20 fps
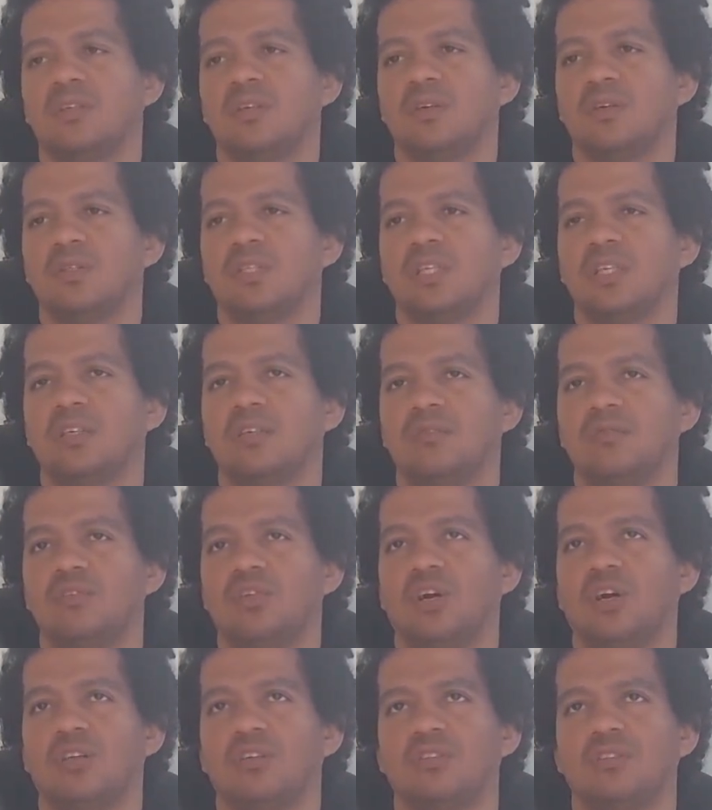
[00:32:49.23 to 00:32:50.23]
Okay,
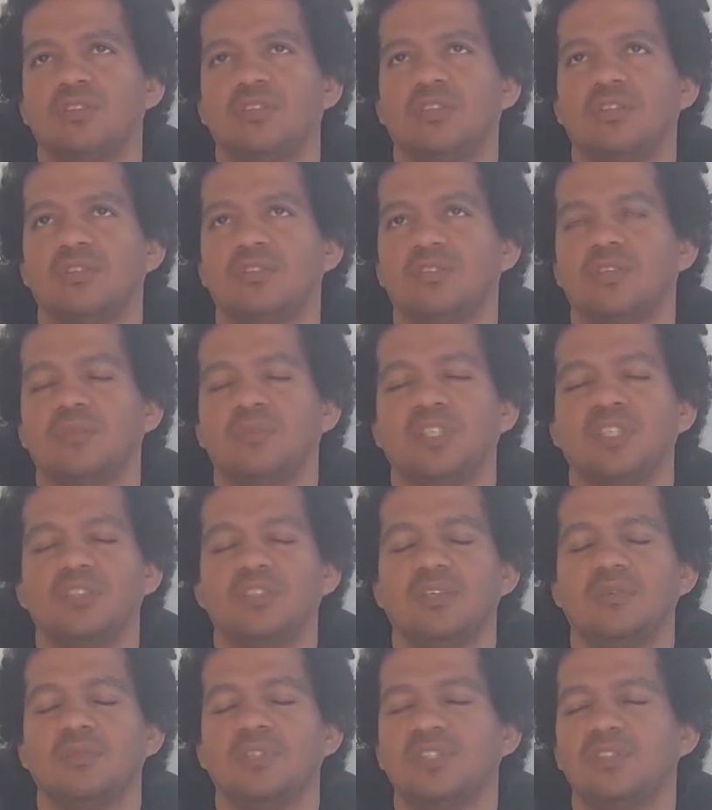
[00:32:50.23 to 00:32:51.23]
Dr. something,
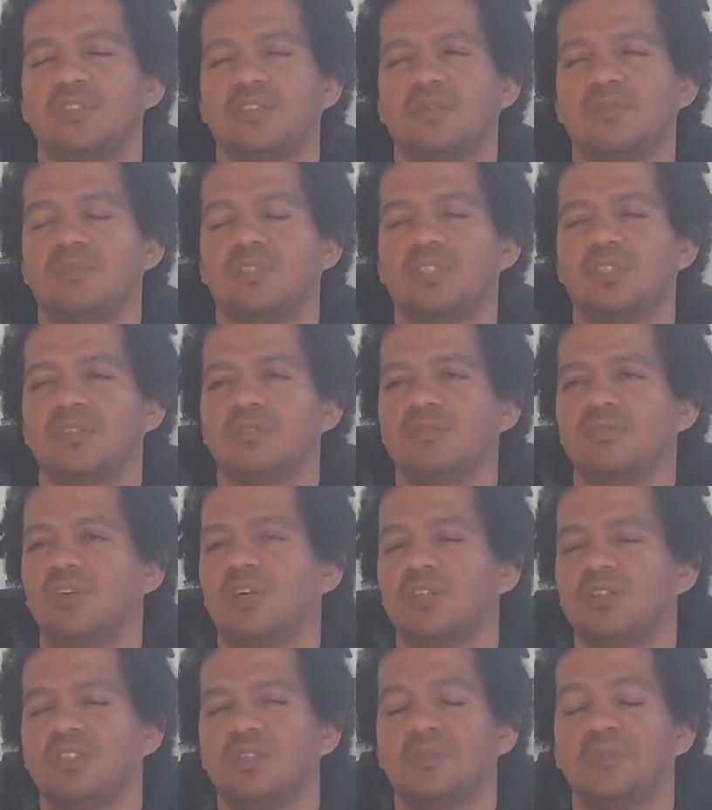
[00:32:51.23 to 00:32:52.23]
something, something,
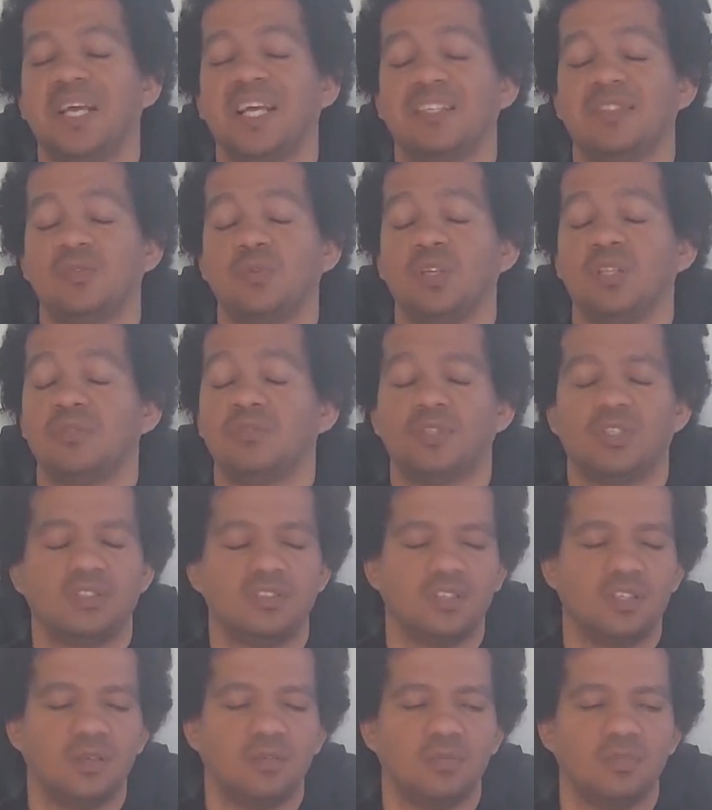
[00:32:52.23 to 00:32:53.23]
Dr. Maxwell, for
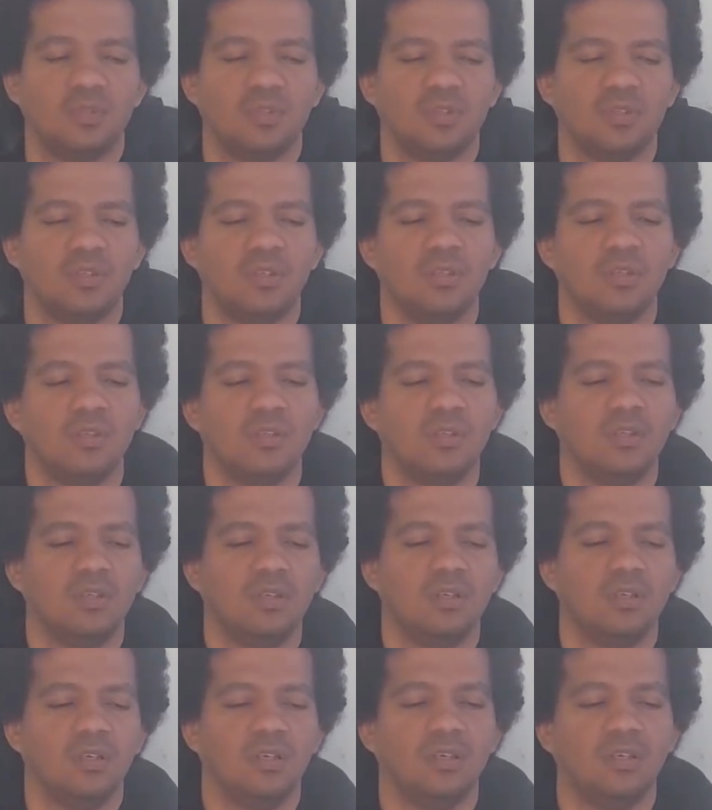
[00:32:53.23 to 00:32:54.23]
example,
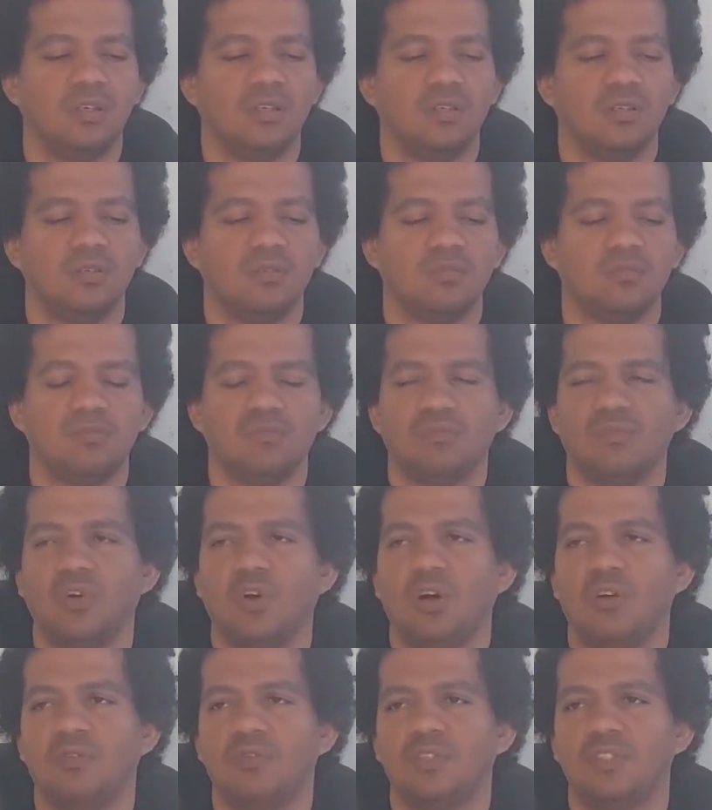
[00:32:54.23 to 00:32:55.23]
uh,
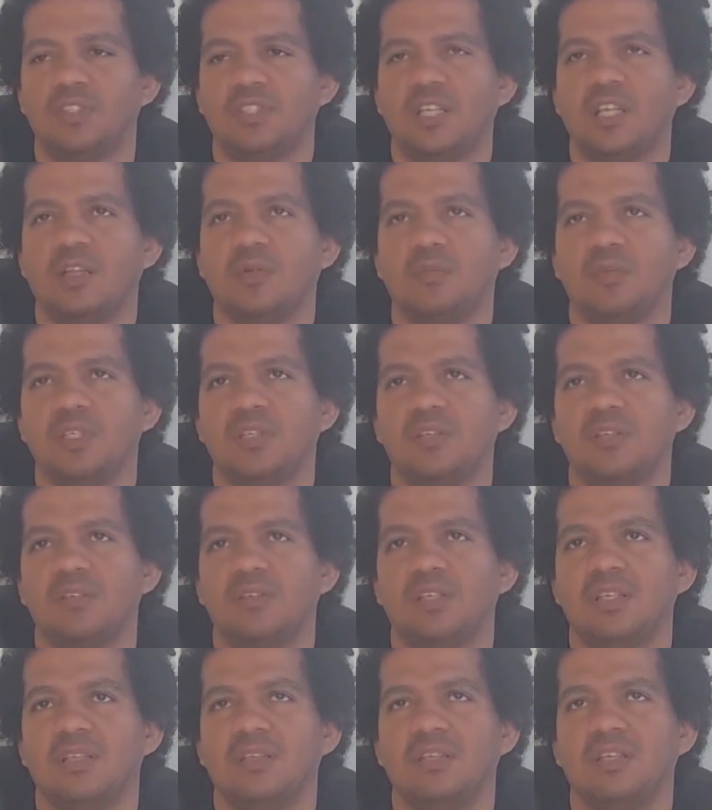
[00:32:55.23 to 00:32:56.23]
offers help
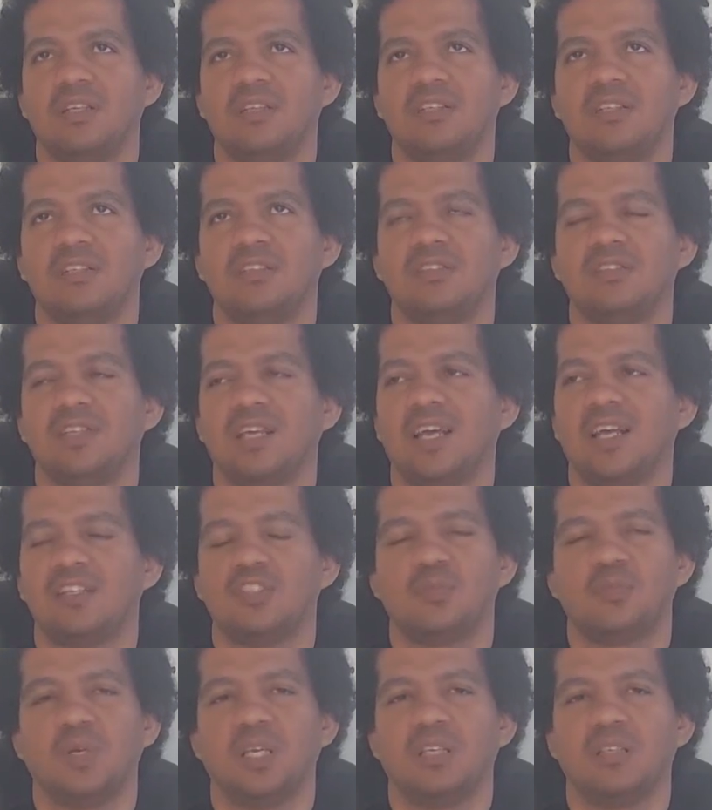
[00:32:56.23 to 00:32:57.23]
in, in, in this
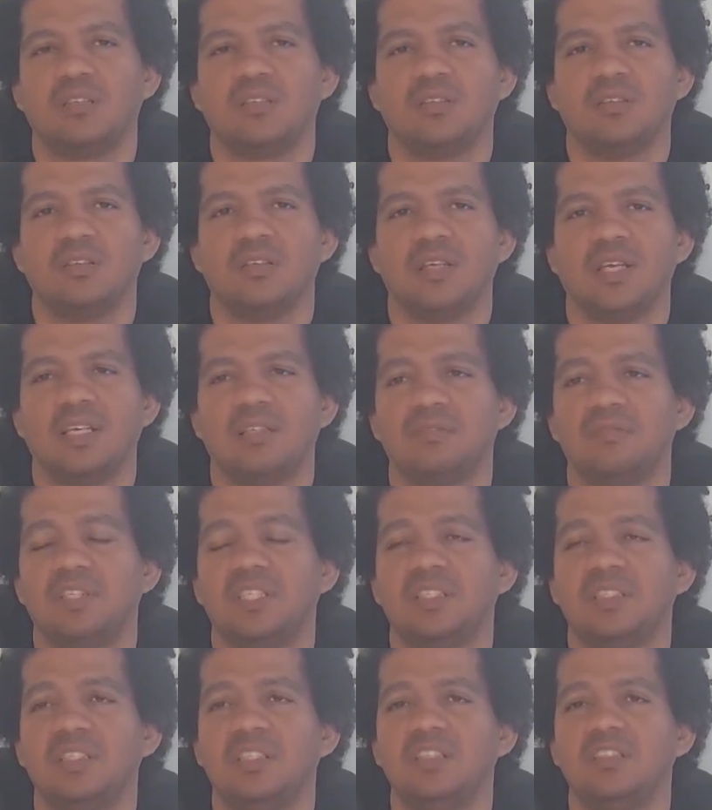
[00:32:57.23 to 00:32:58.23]
aspect uh, at a
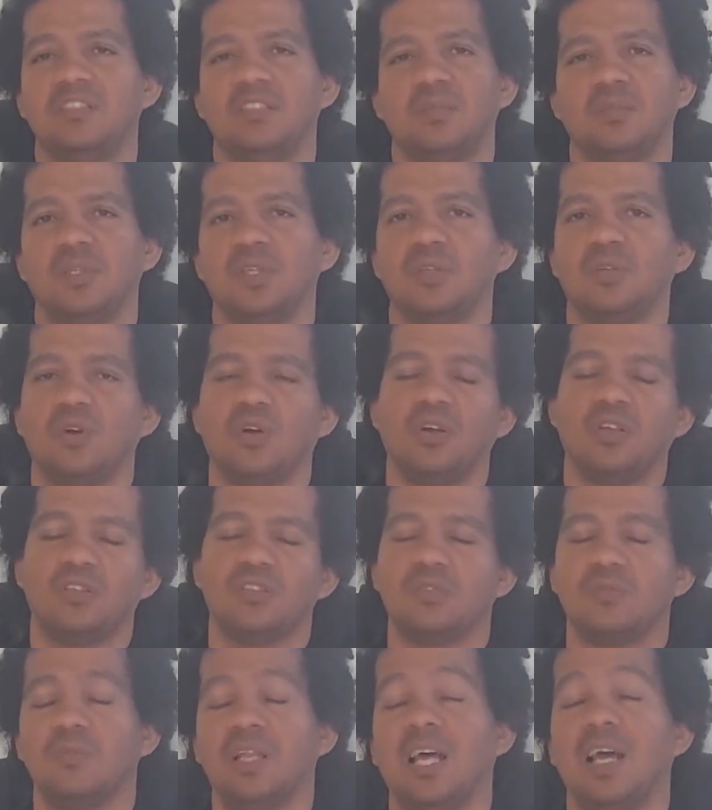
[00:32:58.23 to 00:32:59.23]
very reasonable
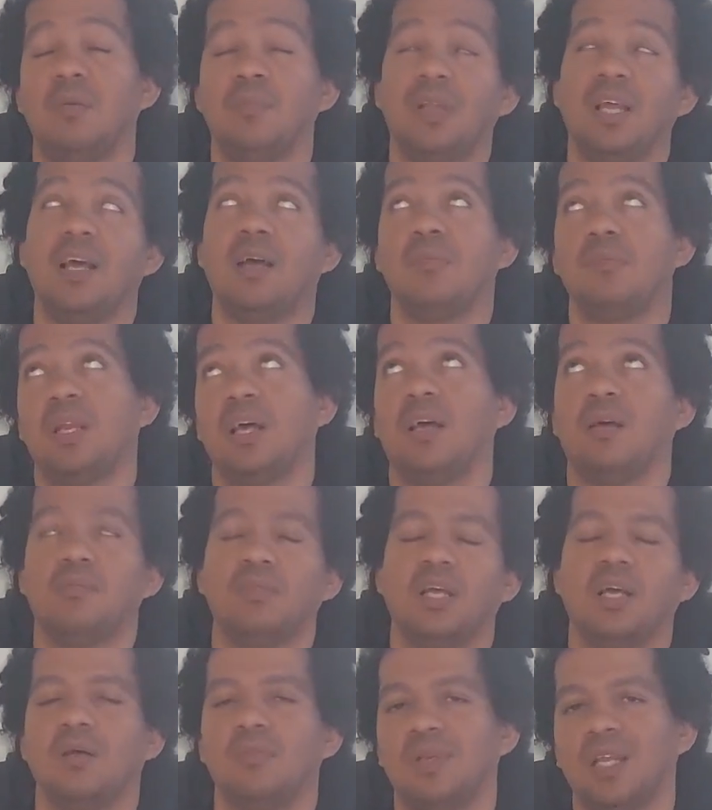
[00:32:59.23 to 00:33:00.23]
cost, blah, blah, blah,
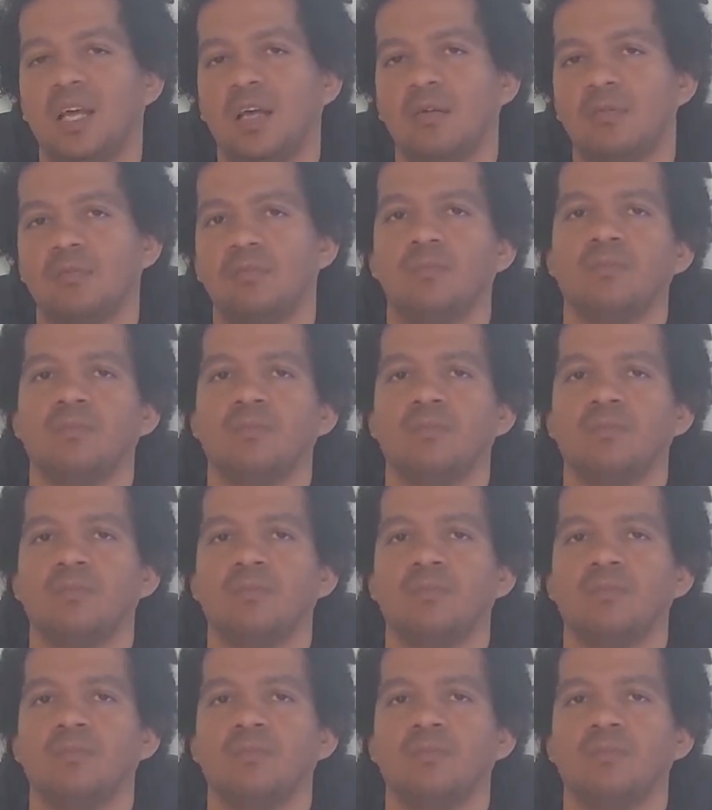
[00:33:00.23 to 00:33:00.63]
blah, blah.